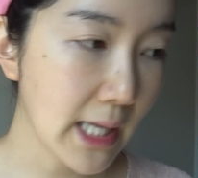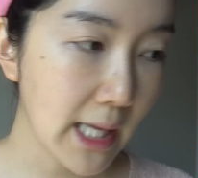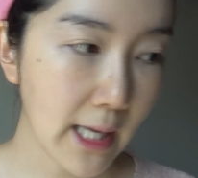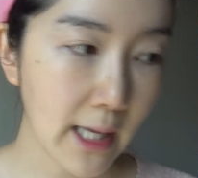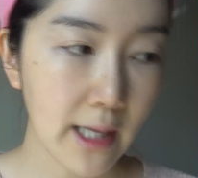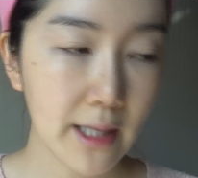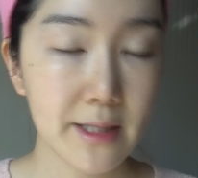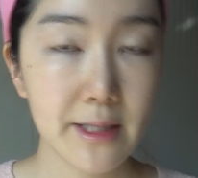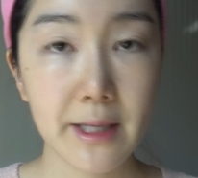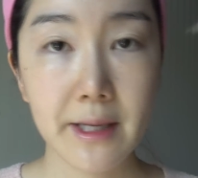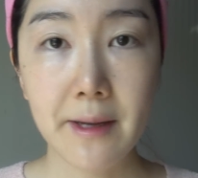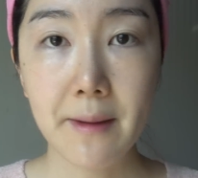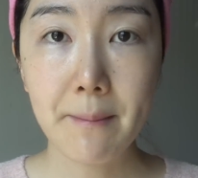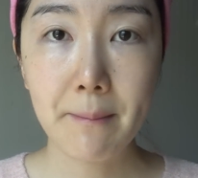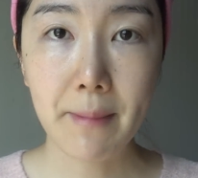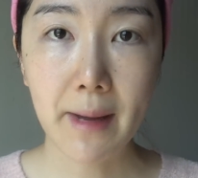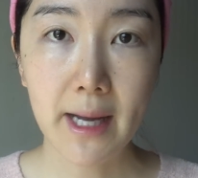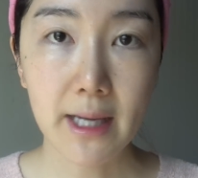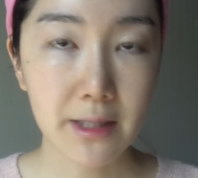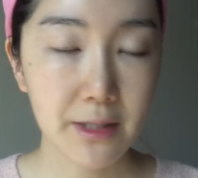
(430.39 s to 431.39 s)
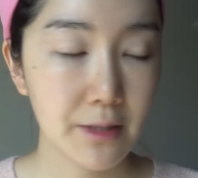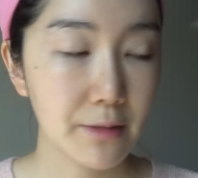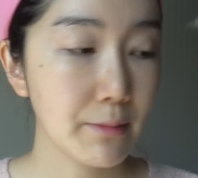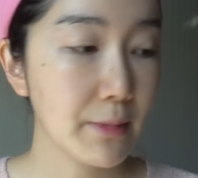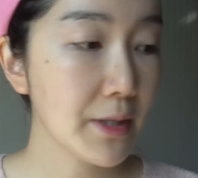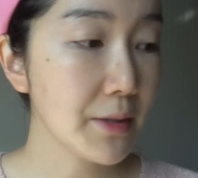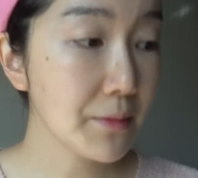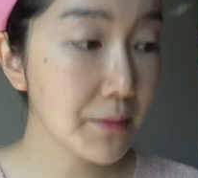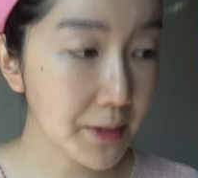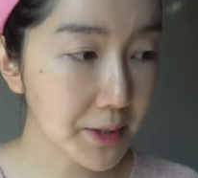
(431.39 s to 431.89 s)
And I come back to
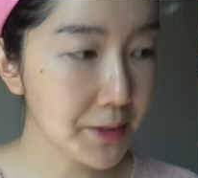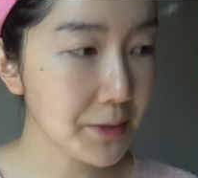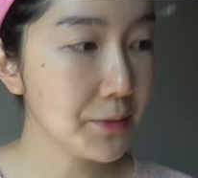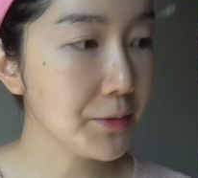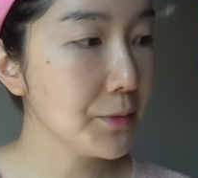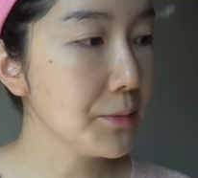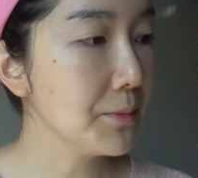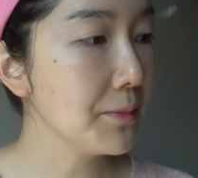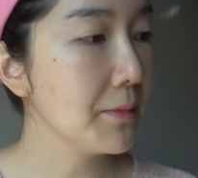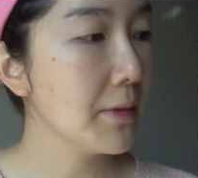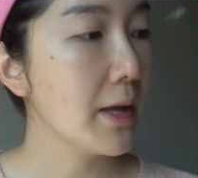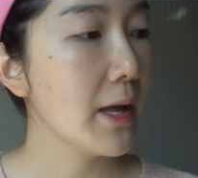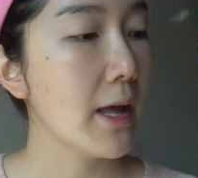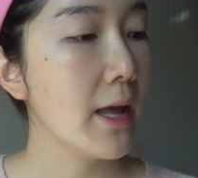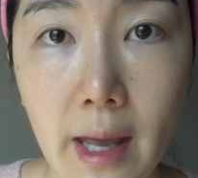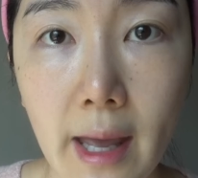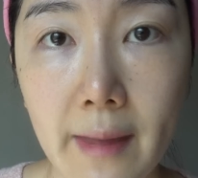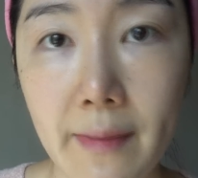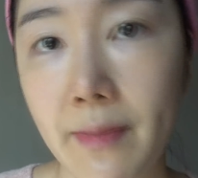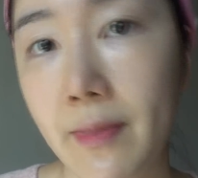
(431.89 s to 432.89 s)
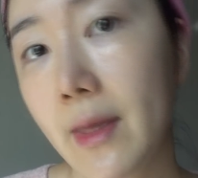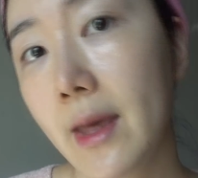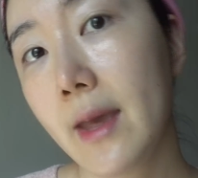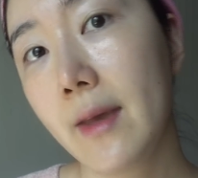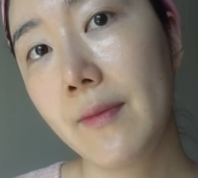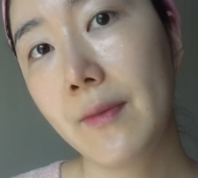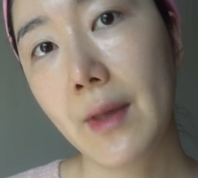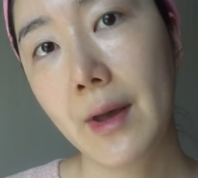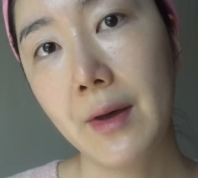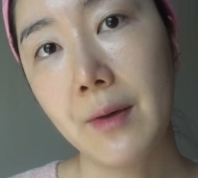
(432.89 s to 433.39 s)
my room, and
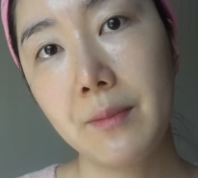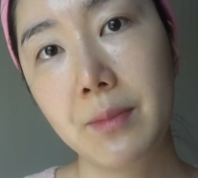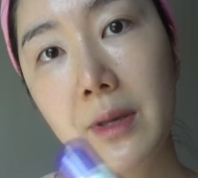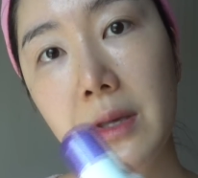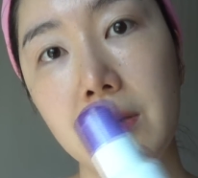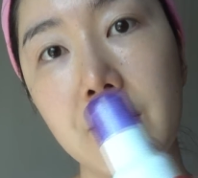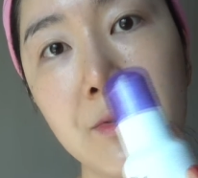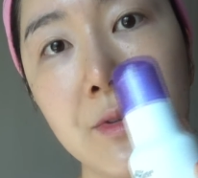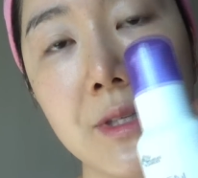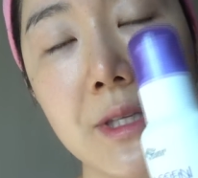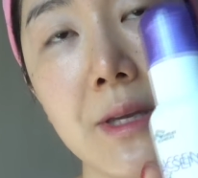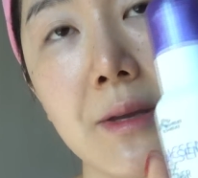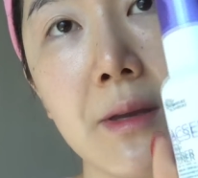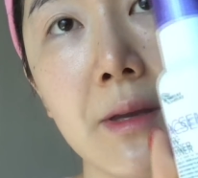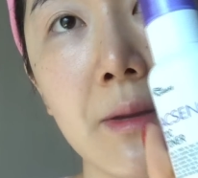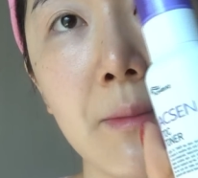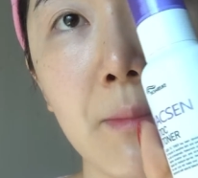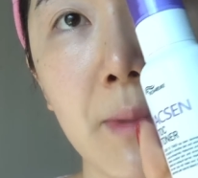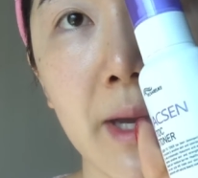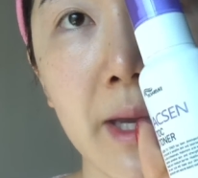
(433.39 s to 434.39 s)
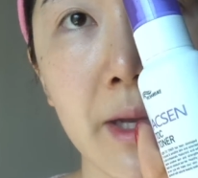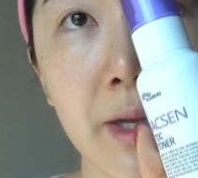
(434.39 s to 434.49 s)
then I'll be using my